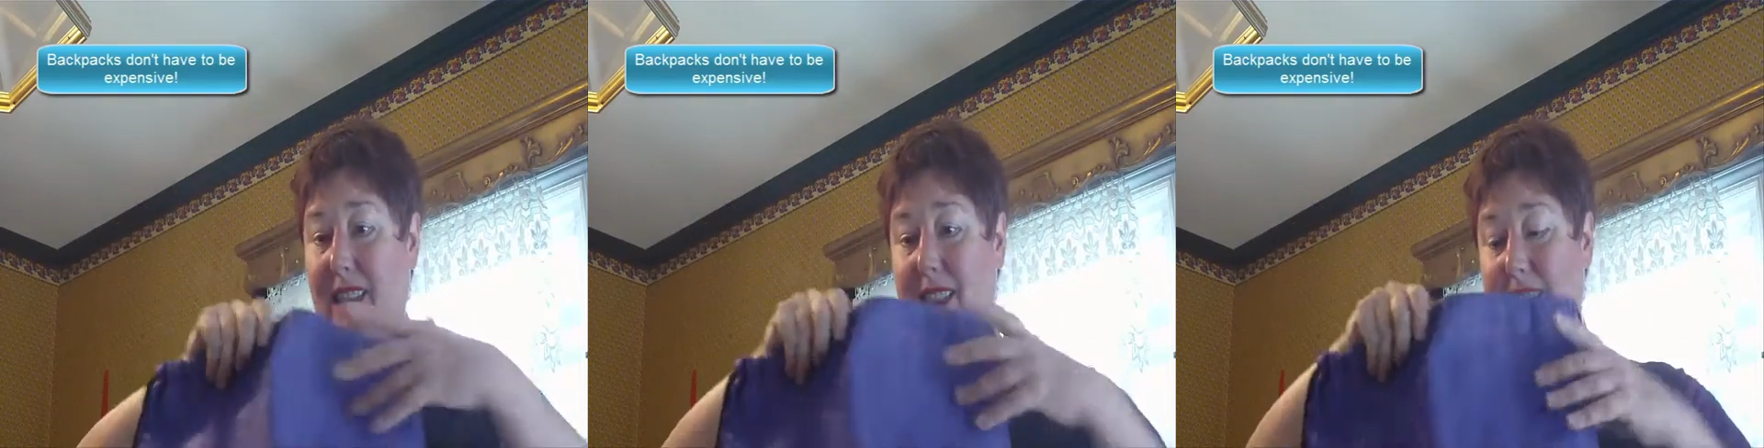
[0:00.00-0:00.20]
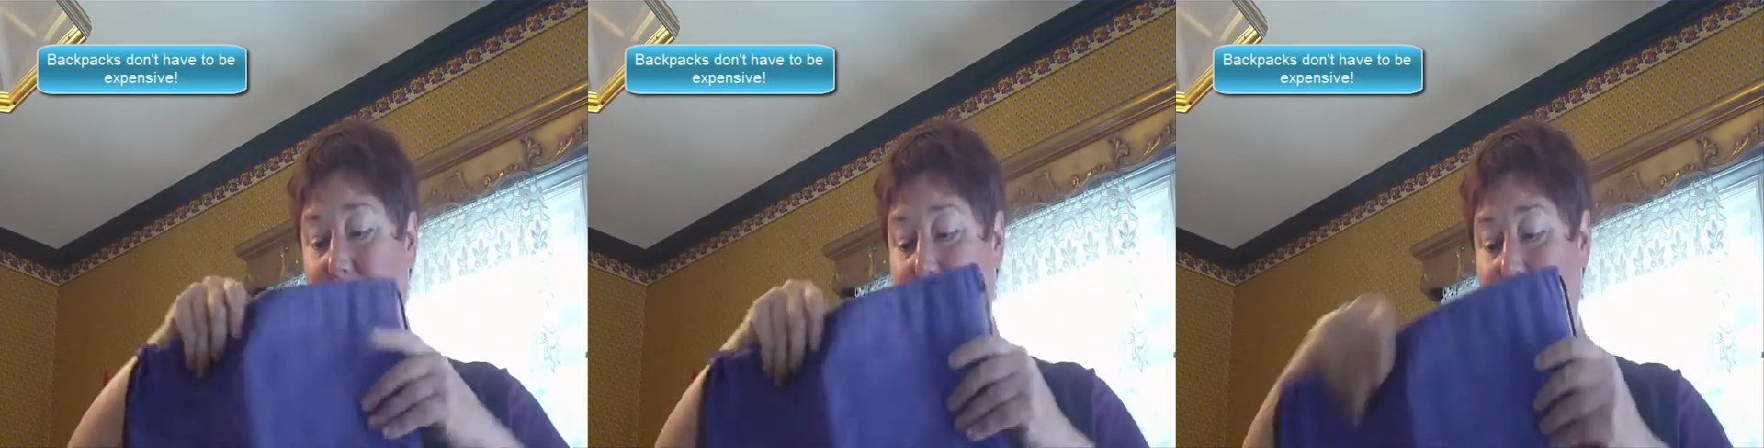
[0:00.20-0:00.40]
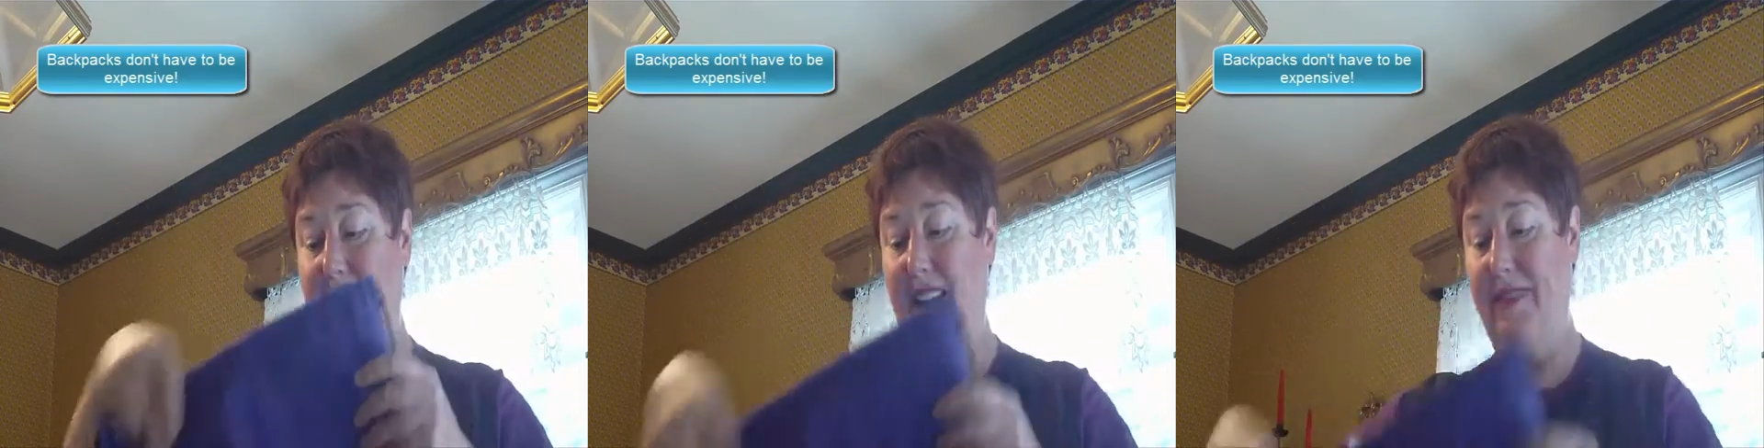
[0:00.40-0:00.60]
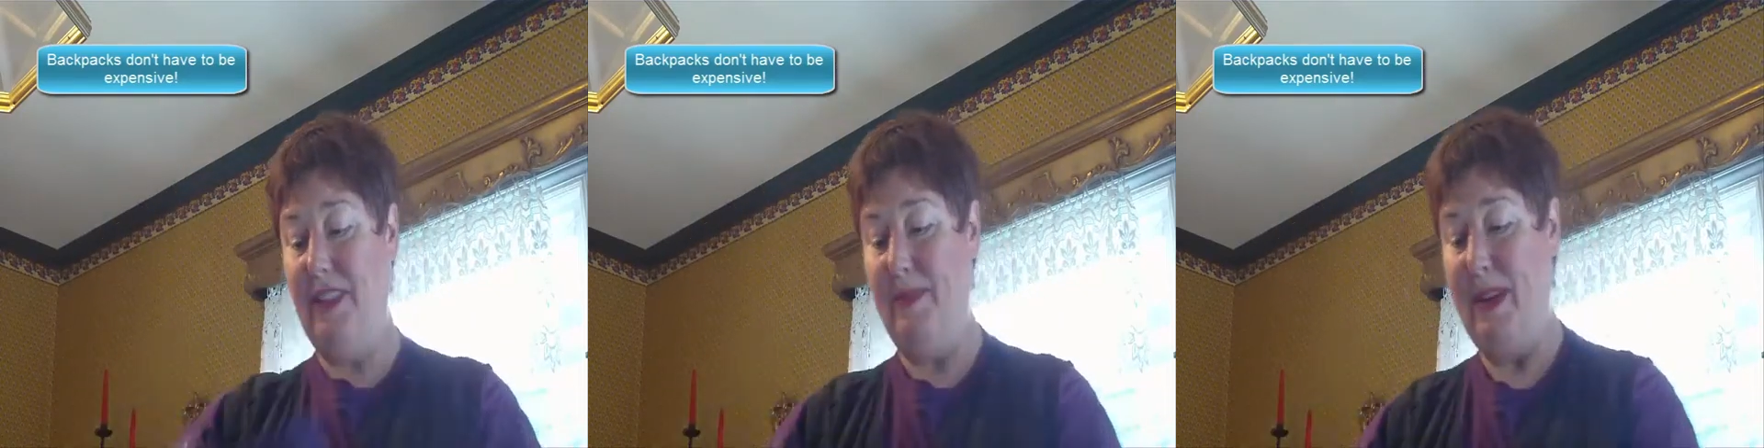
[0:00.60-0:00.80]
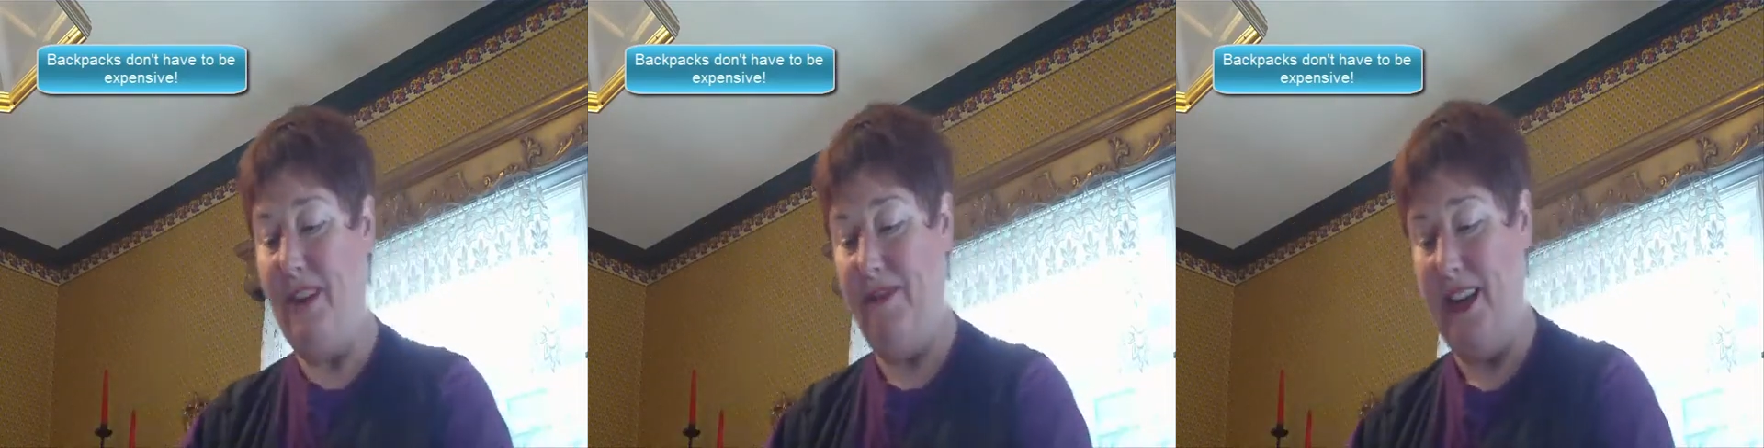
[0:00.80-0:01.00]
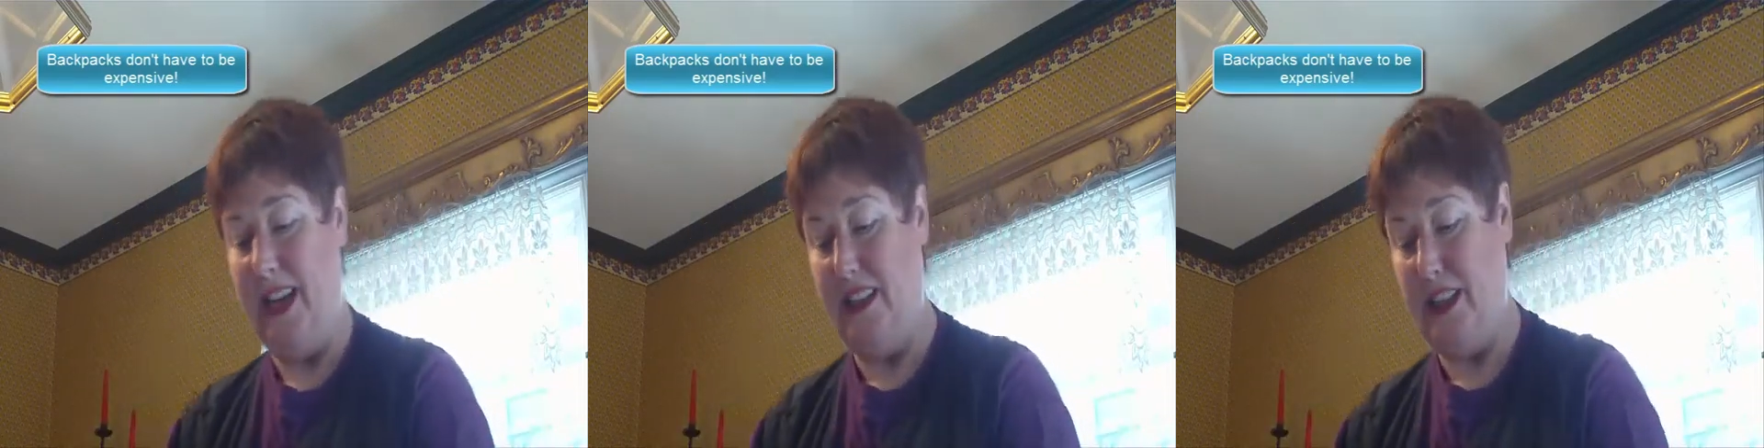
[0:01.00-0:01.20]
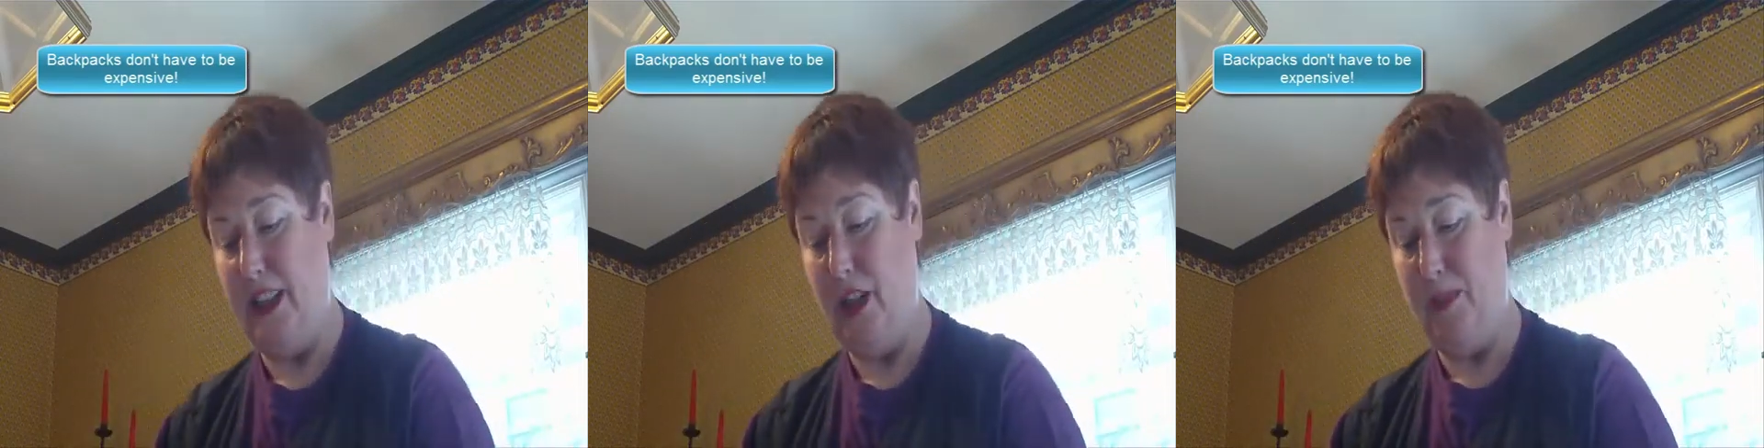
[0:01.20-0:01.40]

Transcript: It doesn't have to be fancy